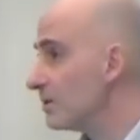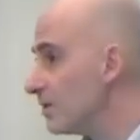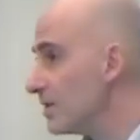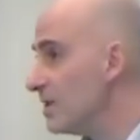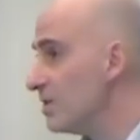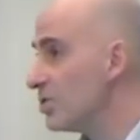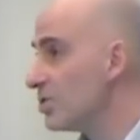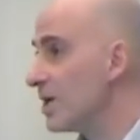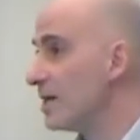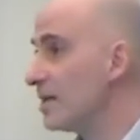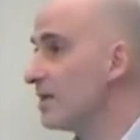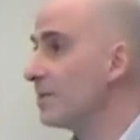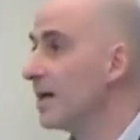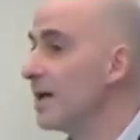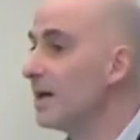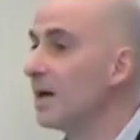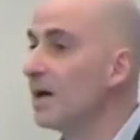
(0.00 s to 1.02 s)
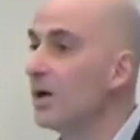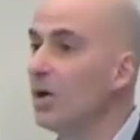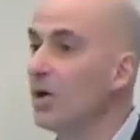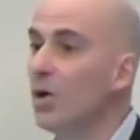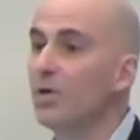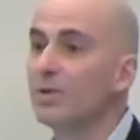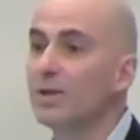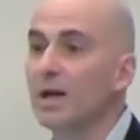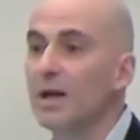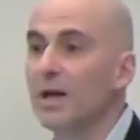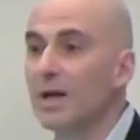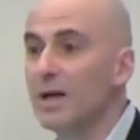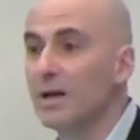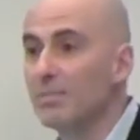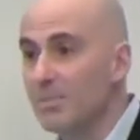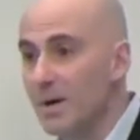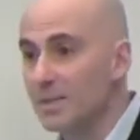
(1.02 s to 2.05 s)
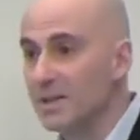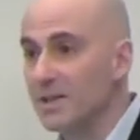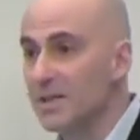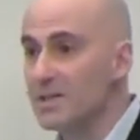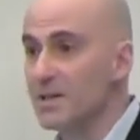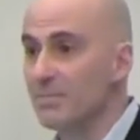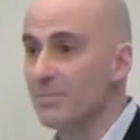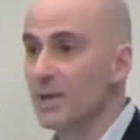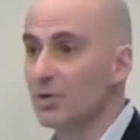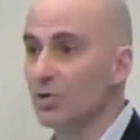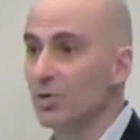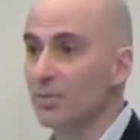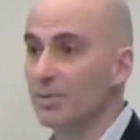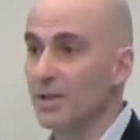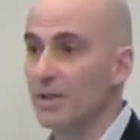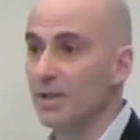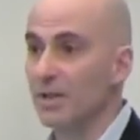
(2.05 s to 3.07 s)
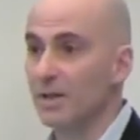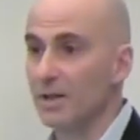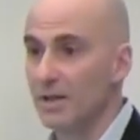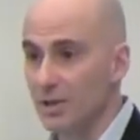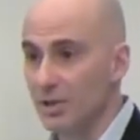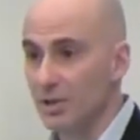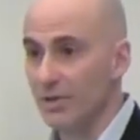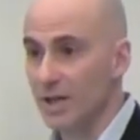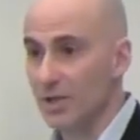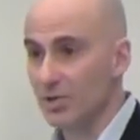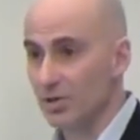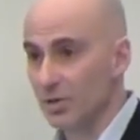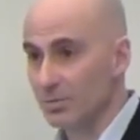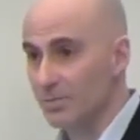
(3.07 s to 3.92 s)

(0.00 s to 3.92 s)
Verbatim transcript: in general on participatory innovation